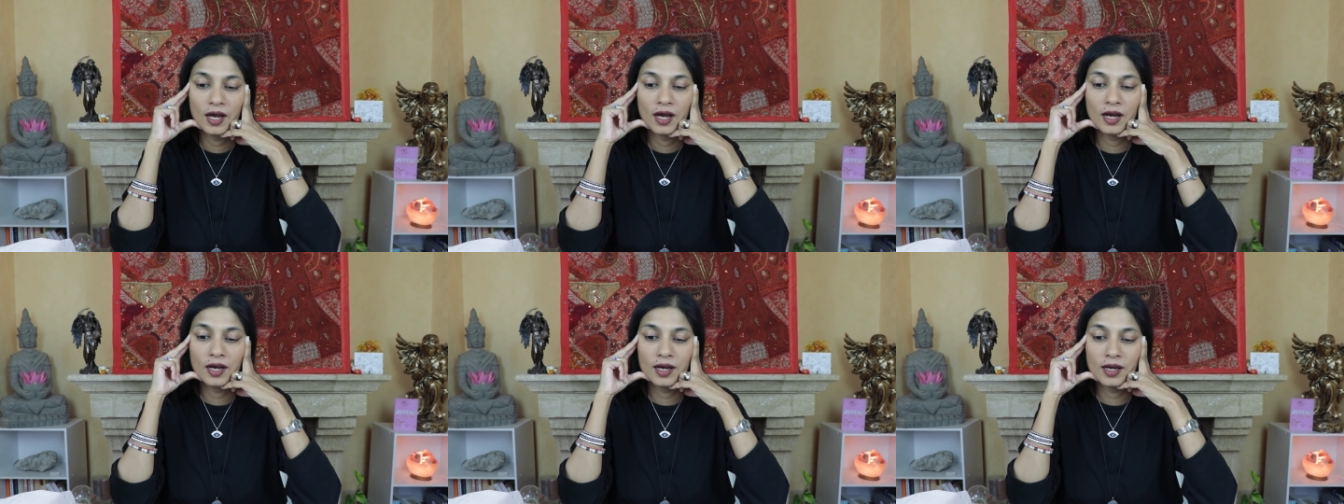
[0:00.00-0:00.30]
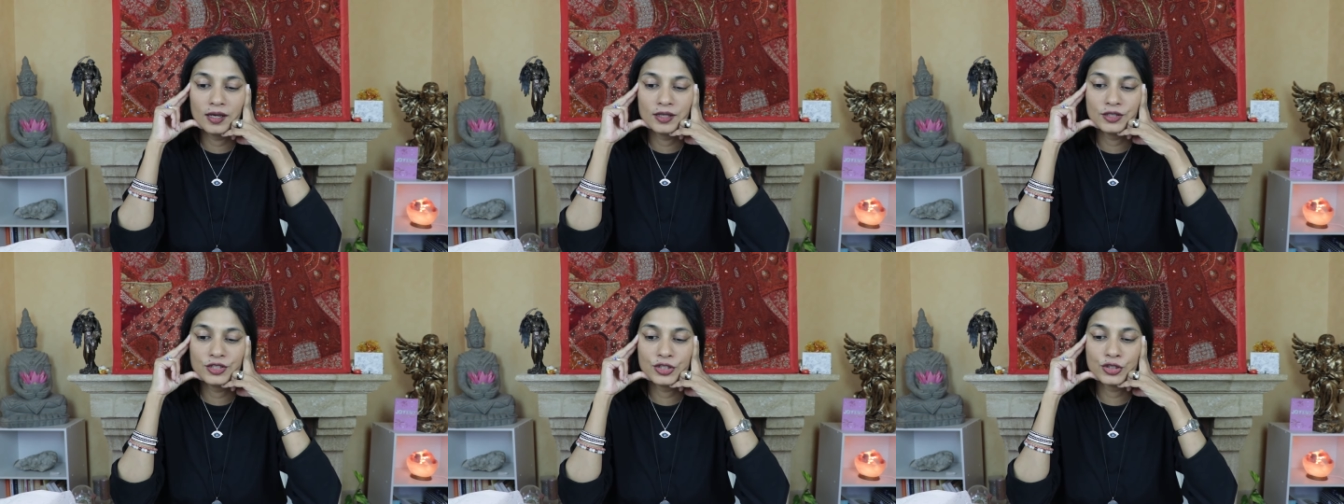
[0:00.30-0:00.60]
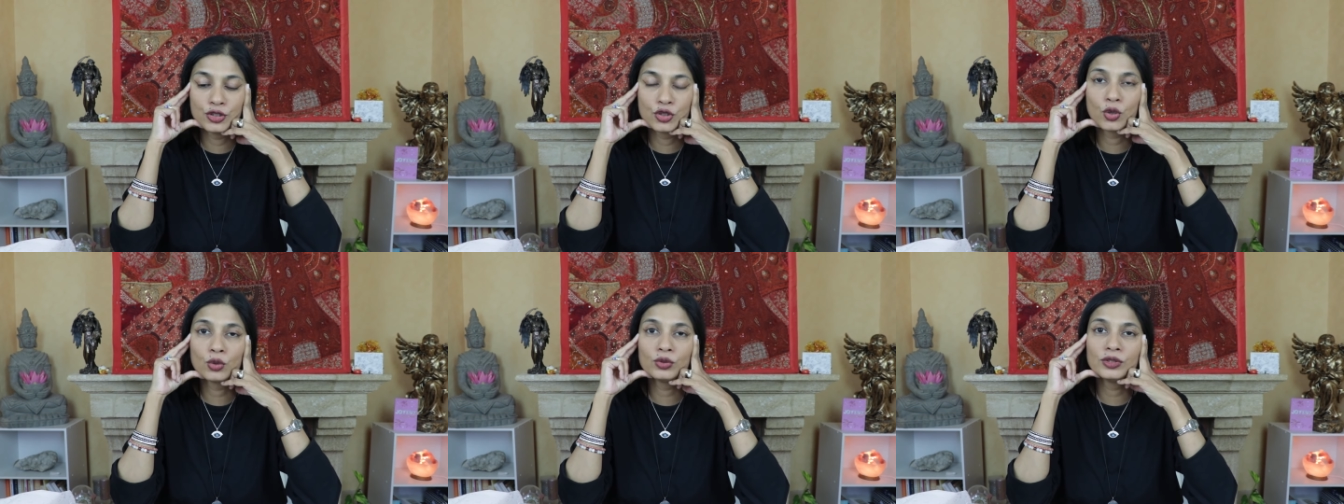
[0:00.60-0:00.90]
uh,
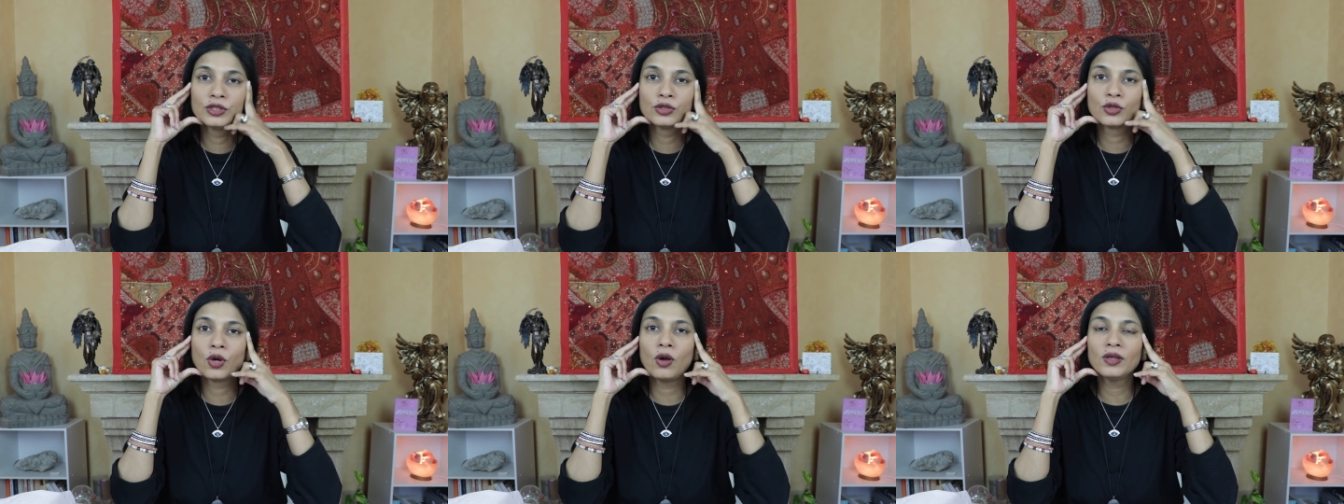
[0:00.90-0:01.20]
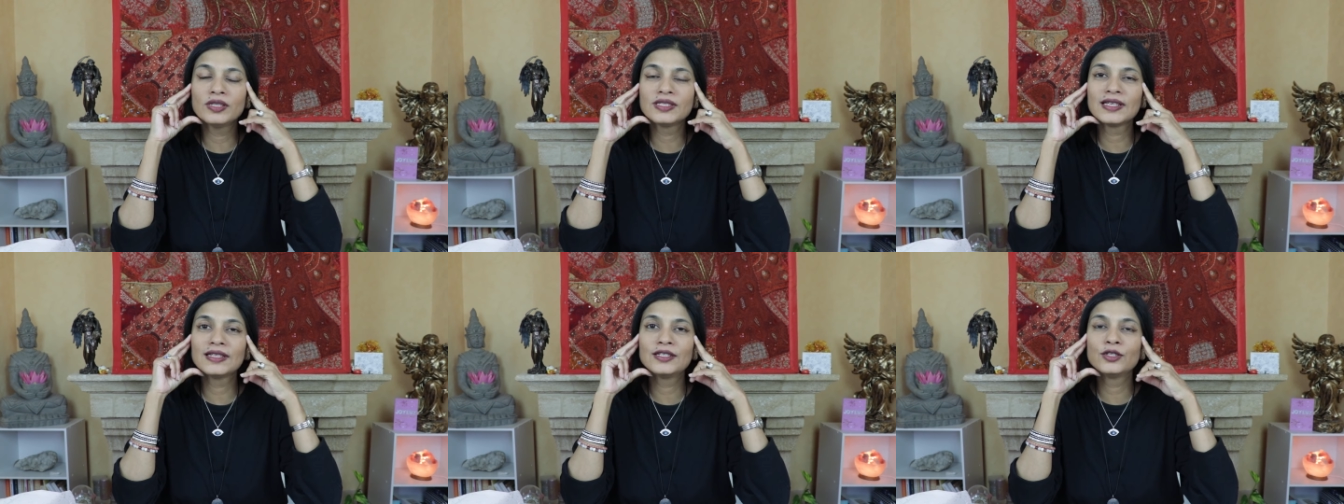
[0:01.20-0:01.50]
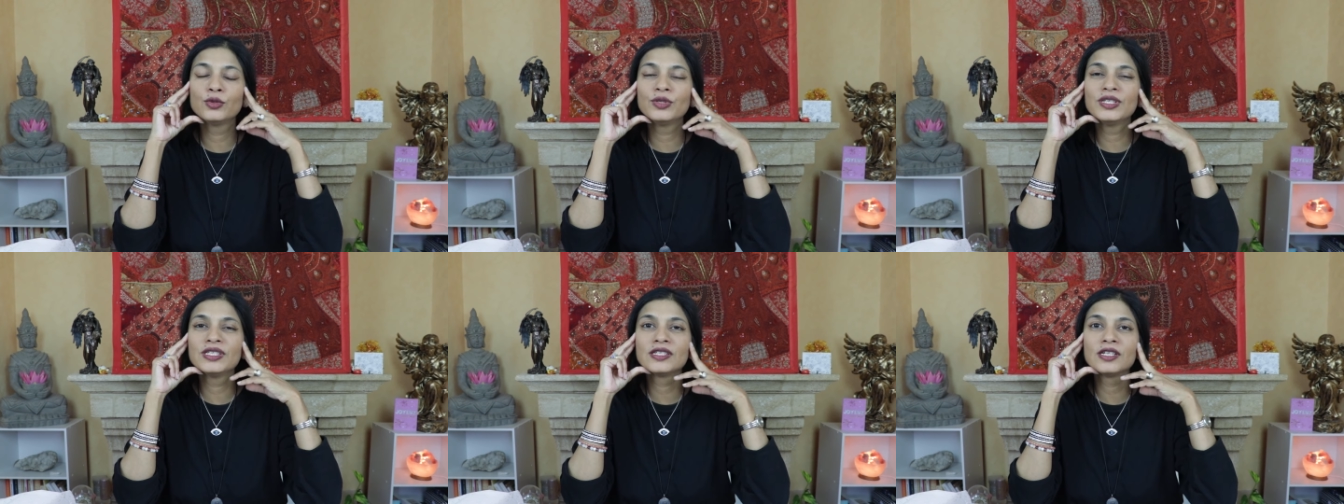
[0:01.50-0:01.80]
just throw the thorns
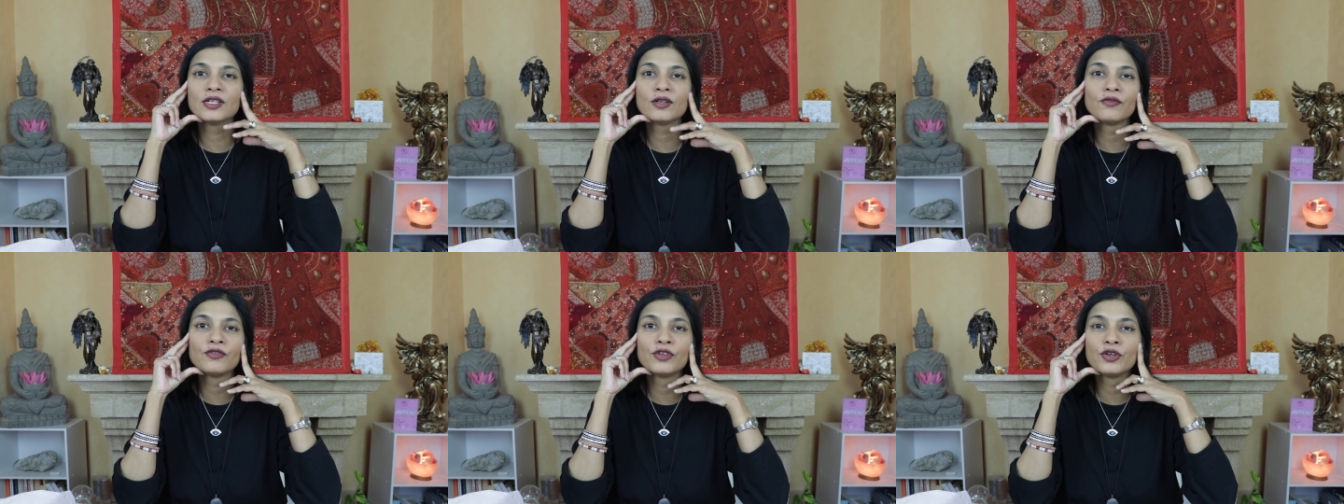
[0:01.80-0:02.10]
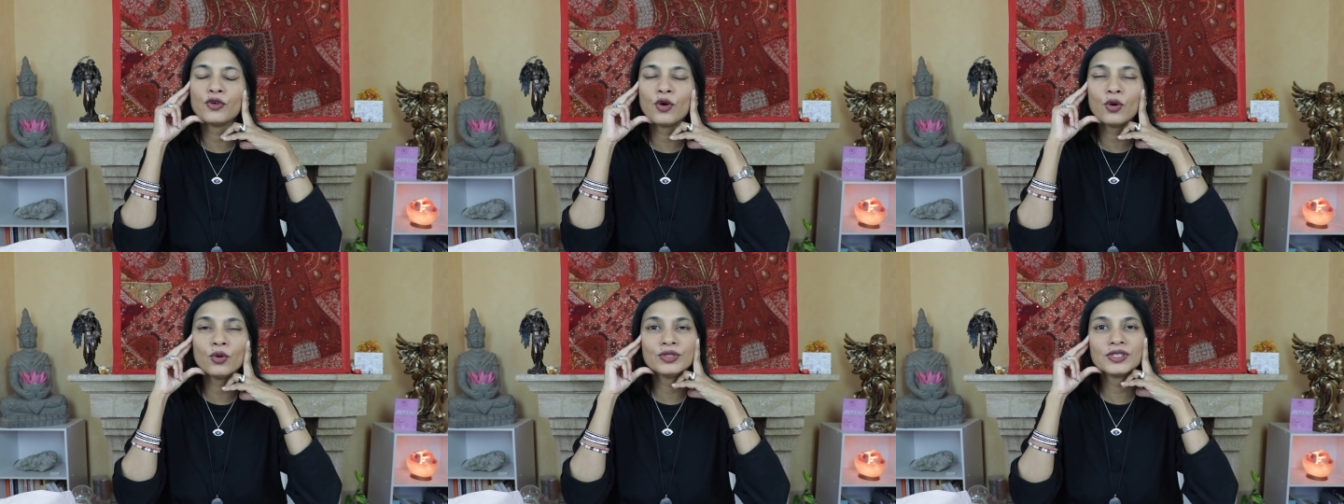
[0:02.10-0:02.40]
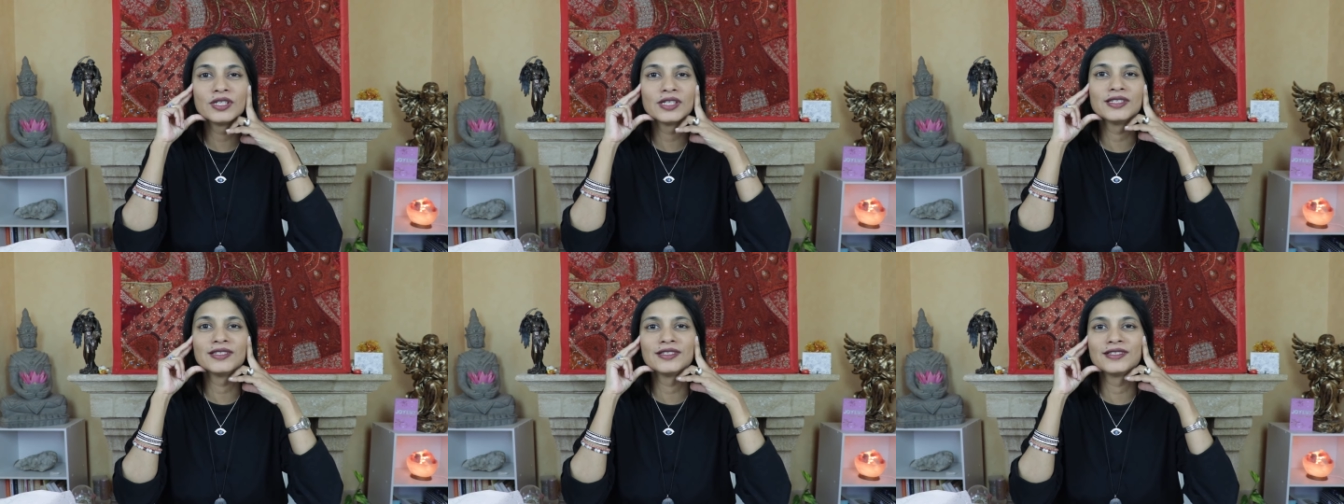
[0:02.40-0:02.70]
at you instead of the
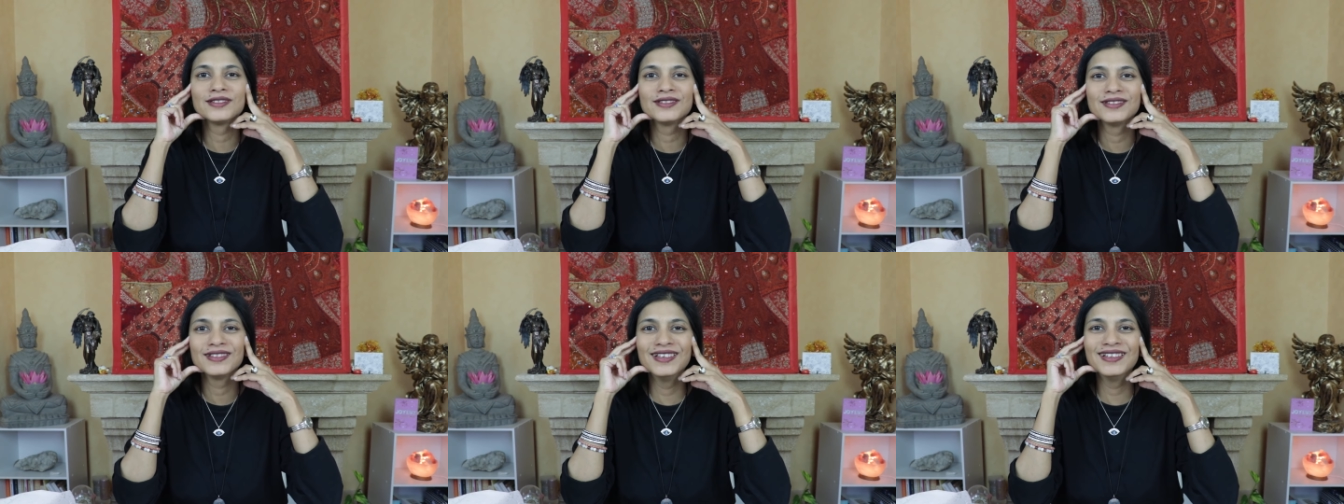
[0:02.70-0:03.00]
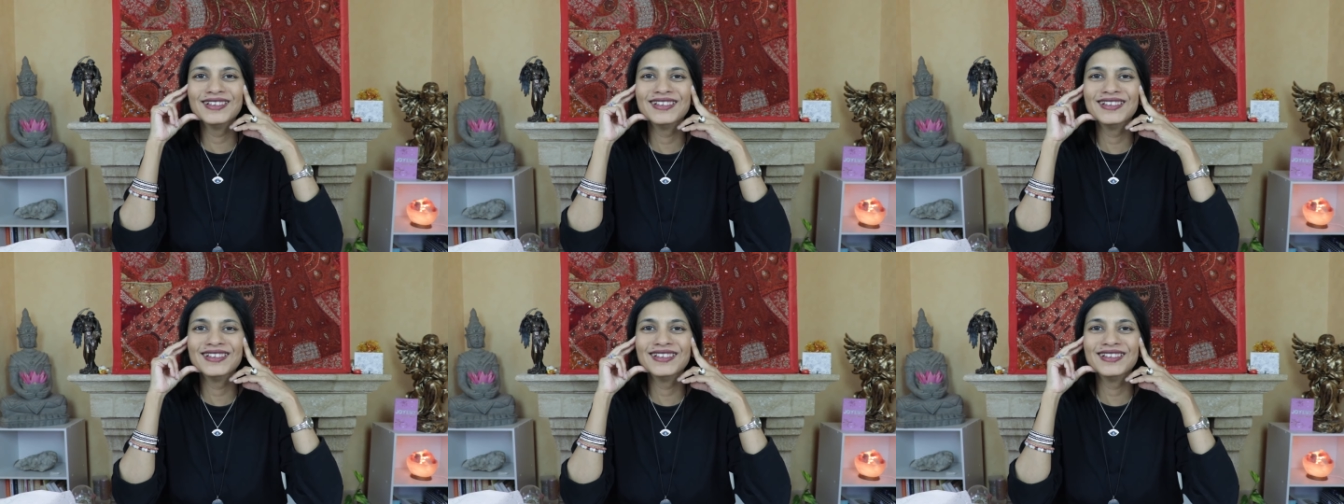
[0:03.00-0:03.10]
roses